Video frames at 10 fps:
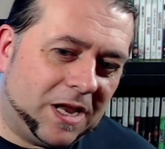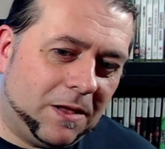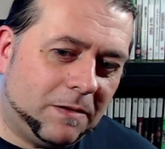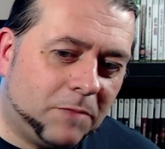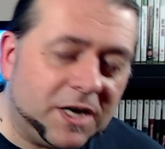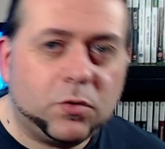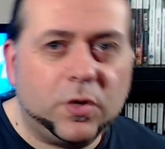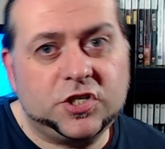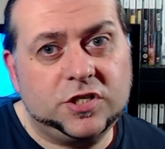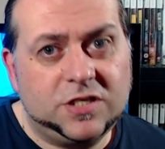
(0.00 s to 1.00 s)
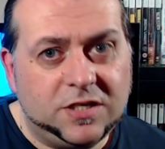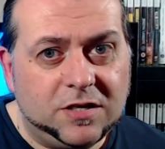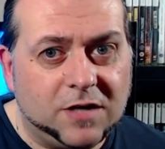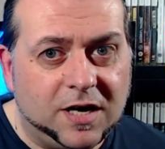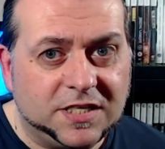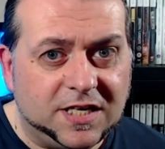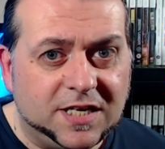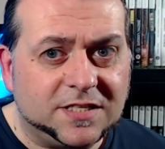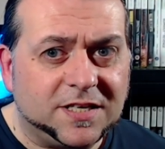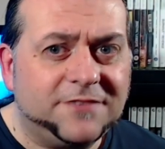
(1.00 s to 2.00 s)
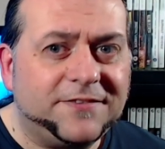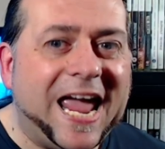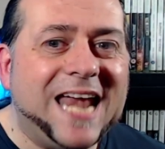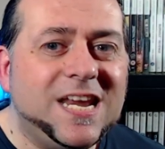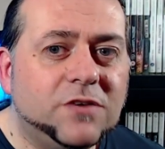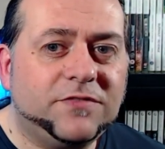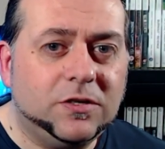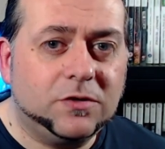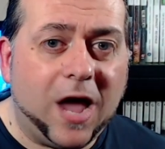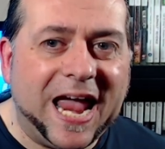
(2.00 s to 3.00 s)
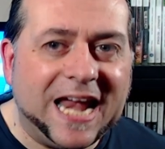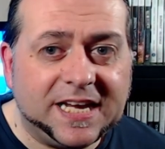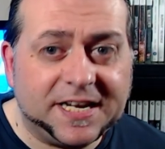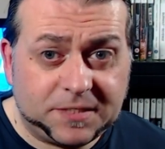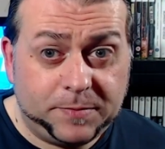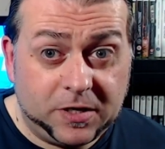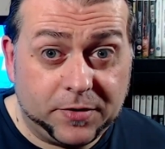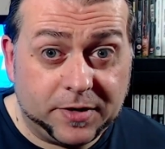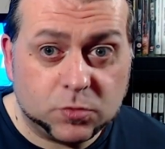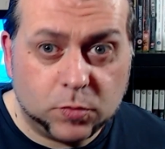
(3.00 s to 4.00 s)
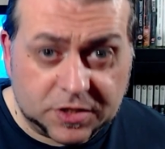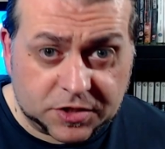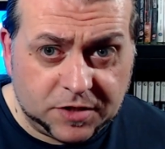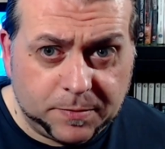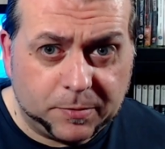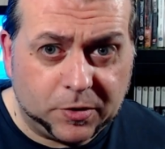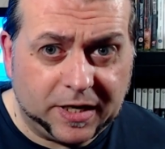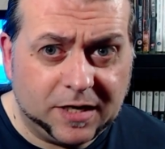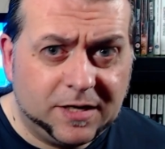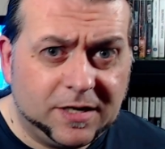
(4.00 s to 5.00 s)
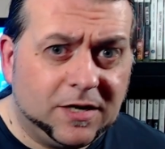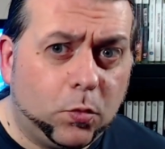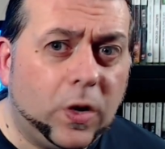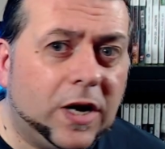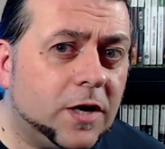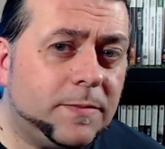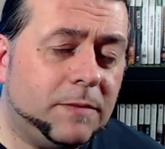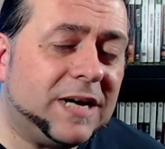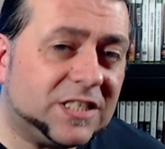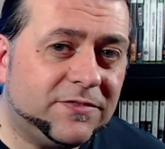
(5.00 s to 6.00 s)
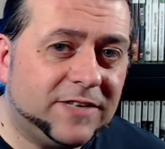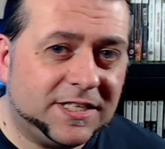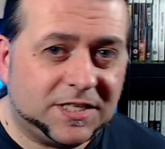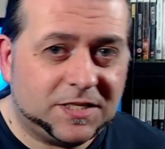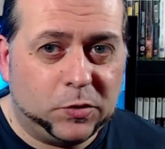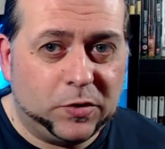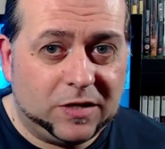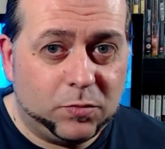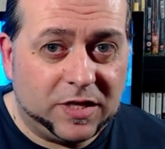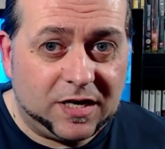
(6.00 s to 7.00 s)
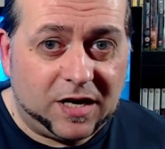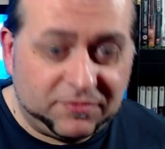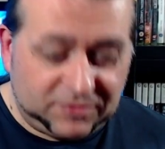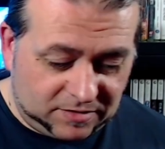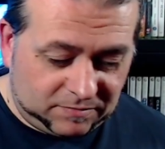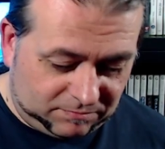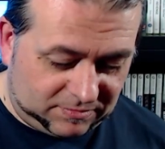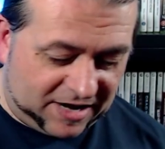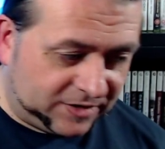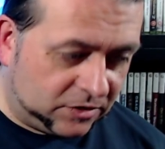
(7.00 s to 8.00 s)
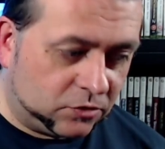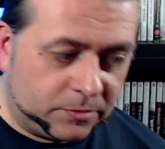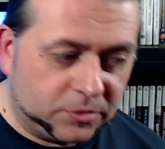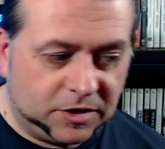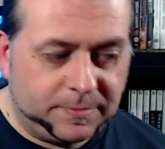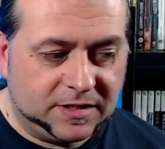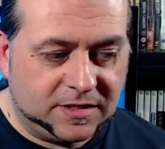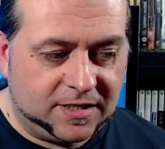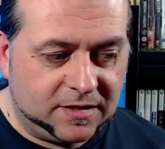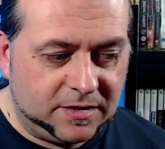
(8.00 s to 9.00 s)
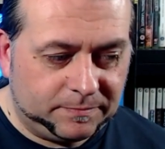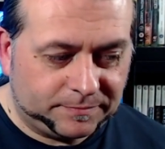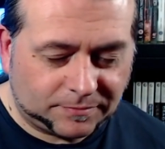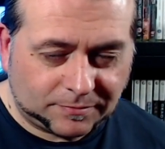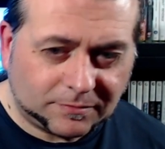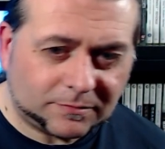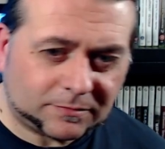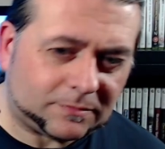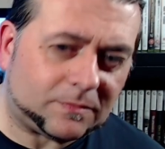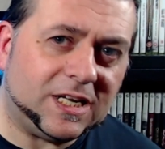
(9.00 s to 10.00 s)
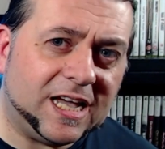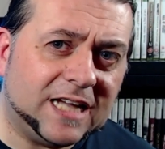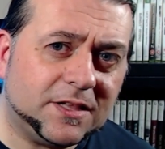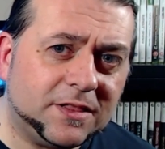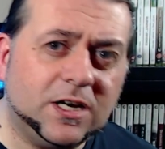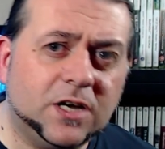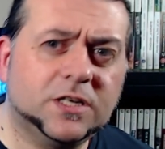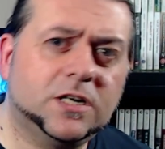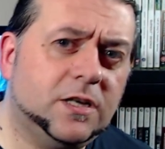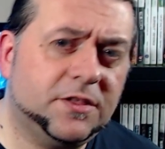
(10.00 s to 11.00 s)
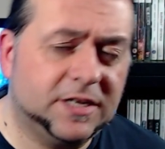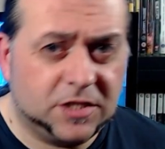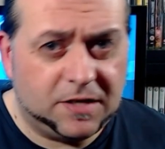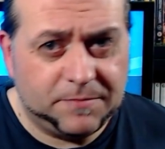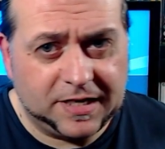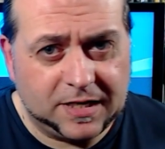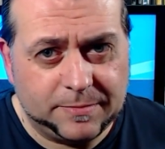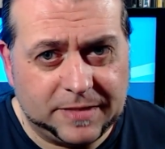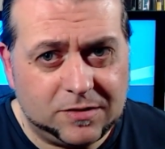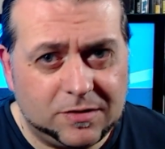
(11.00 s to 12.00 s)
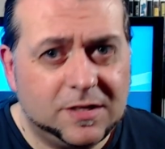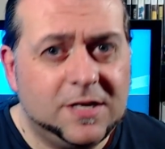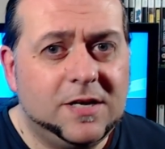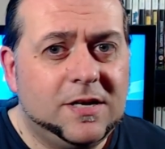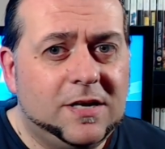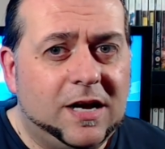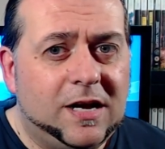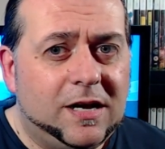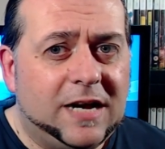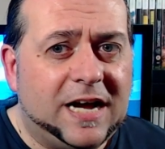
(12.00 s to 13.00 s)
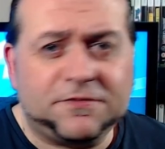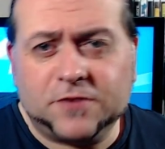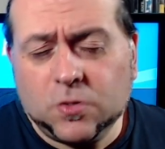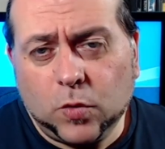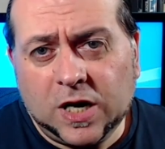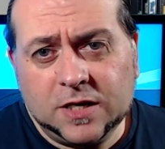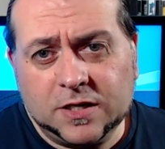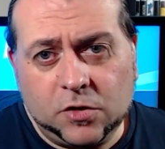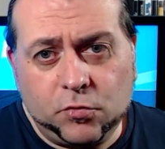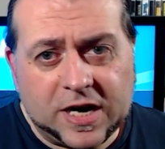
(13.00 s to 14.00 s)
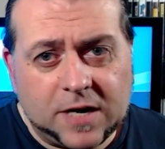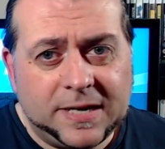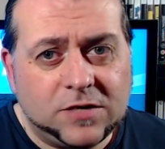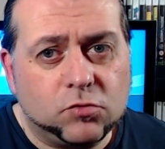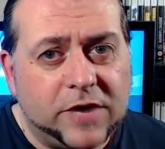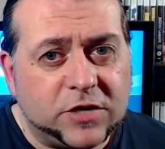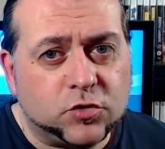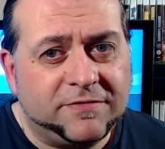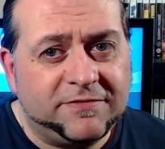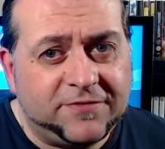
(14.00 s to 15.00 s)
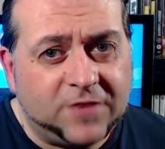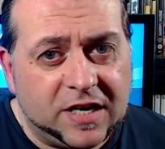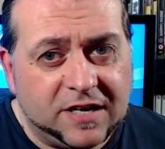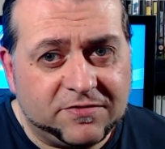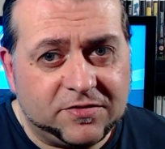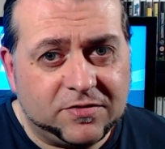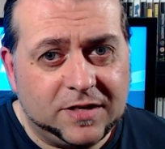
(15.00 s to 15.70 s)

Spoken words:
My question to you guys is, have any of you got any experience with a Superboy? Will I be massively disappointed with it after having a normal Super Nintendo? And the other couple of things that I'm thinking about, had a friend a while ago recommend a Retron 5.